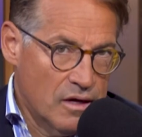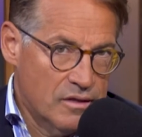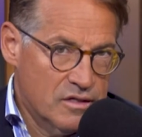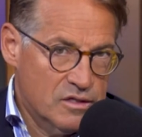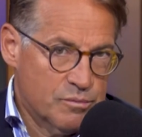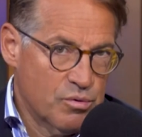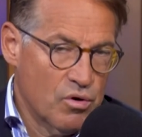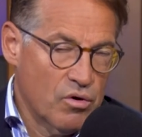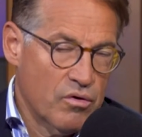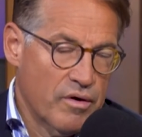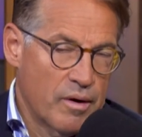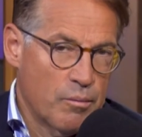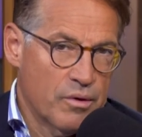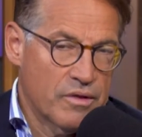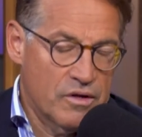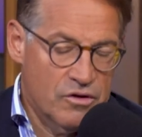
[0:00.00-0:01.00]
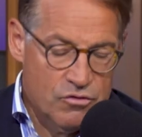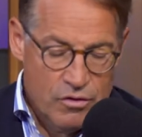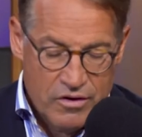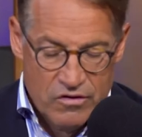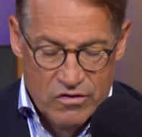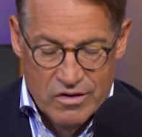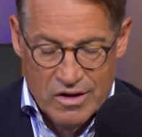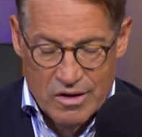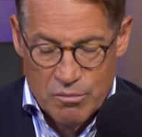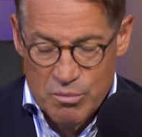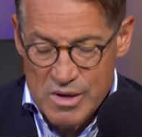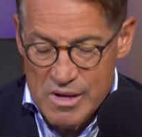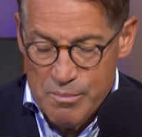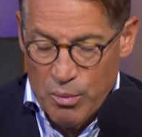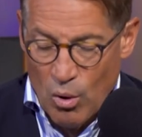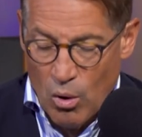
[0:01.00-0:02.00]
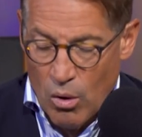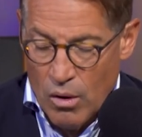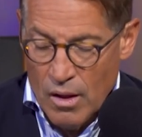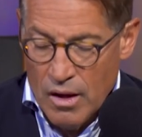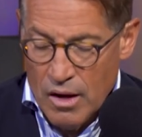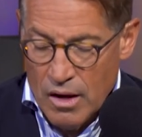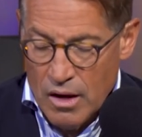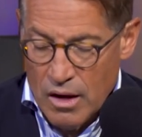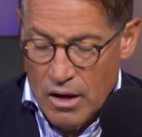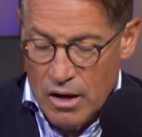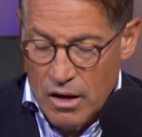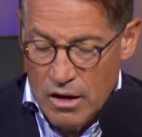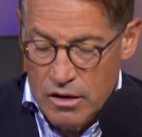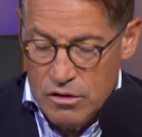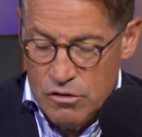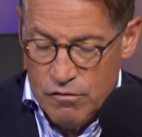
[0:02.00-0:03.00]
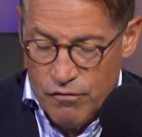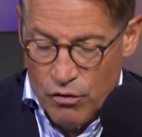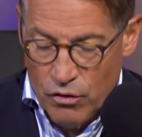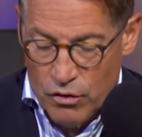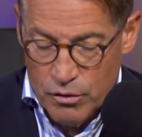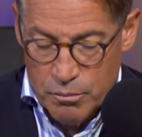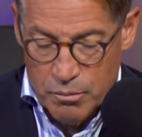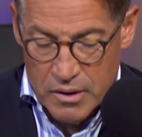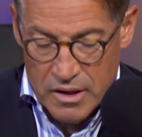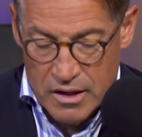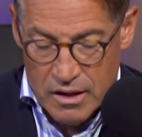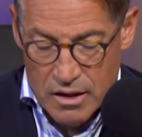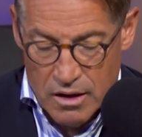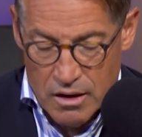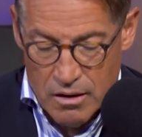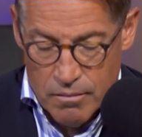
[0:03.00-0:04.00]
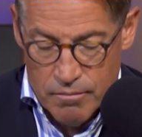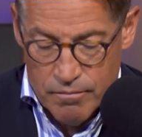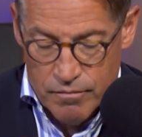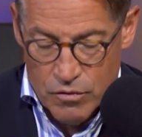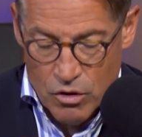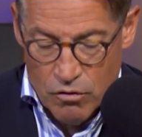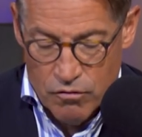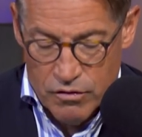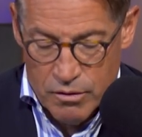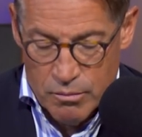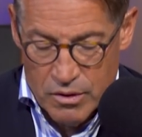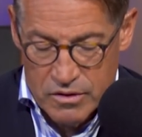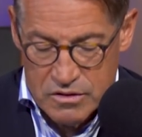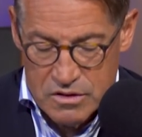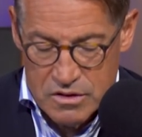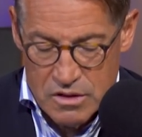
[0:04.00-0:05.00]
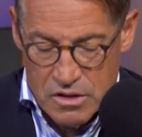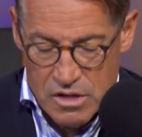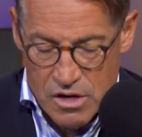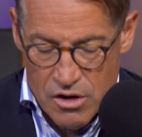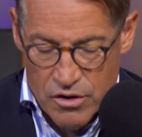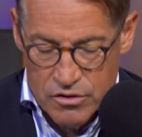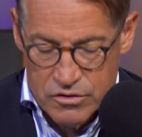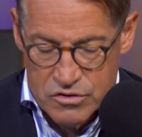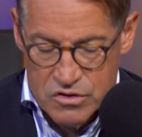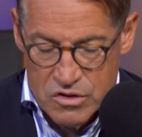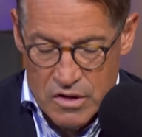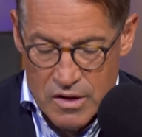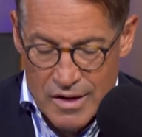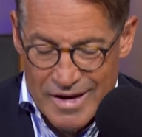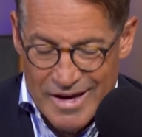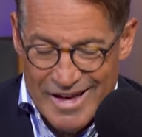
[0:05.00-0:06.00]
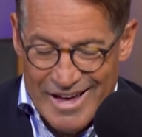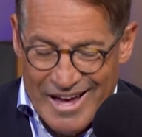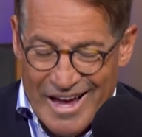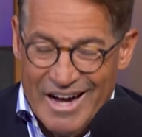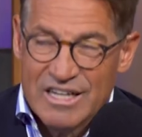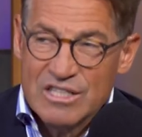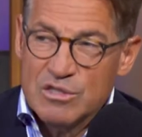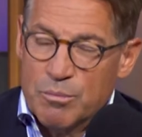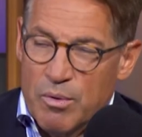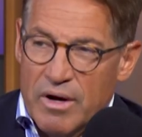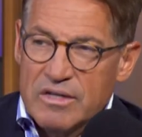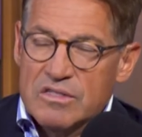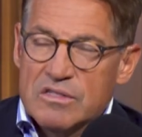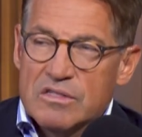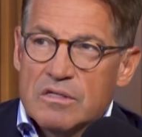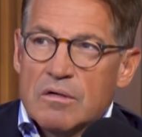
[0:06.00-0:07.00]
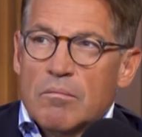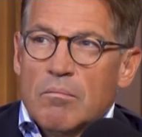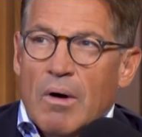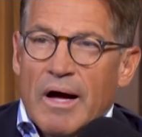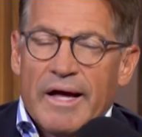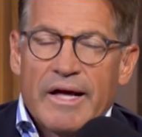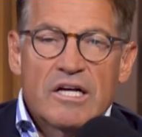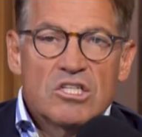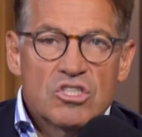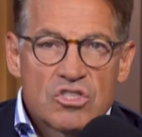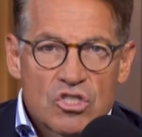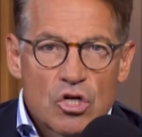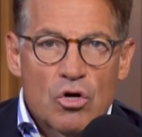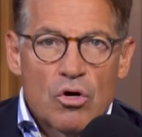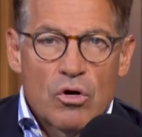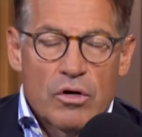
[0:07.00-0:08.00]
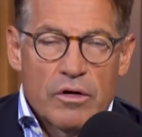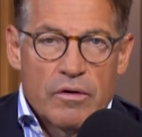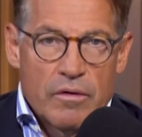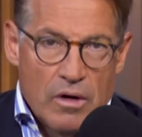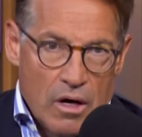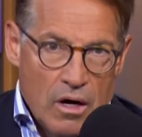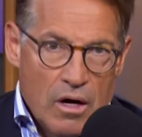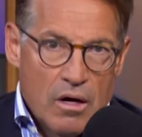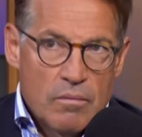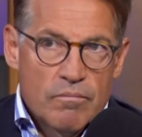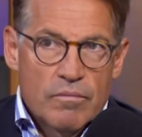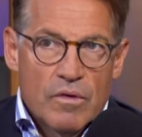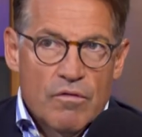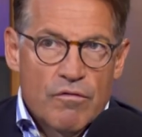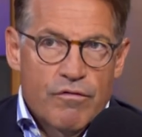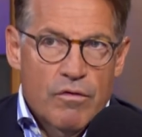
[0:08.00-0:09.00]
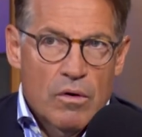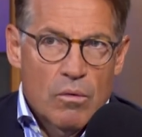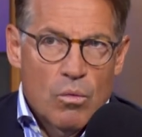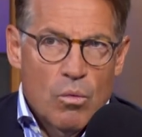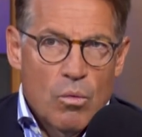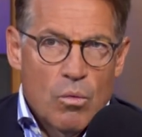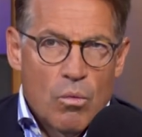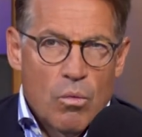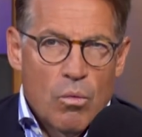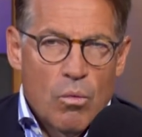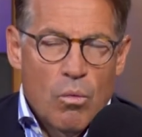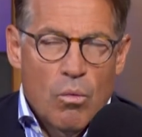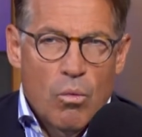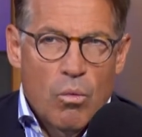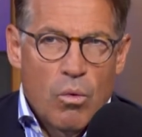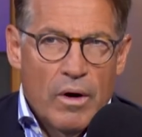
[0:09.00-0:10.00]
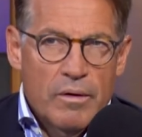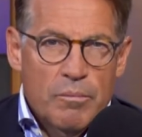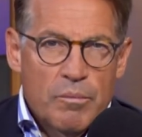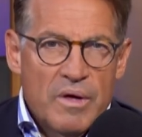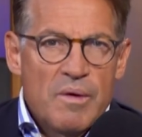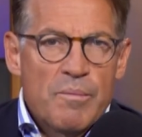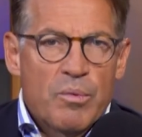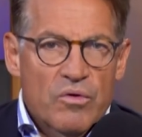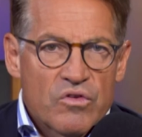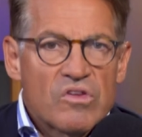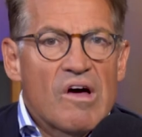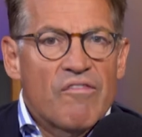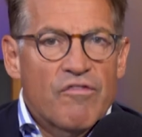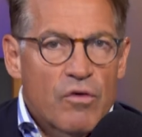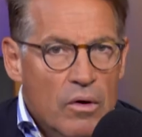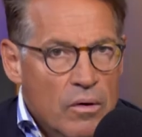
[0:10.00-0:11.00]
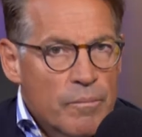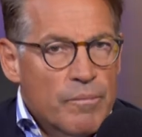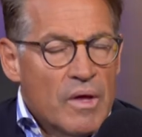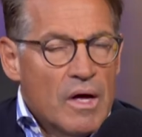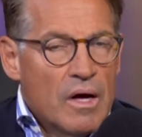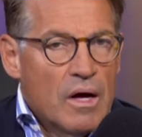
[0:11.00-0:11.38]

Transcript: on this program with interesting people. You've heard me over the months and years express my concern for what people suffer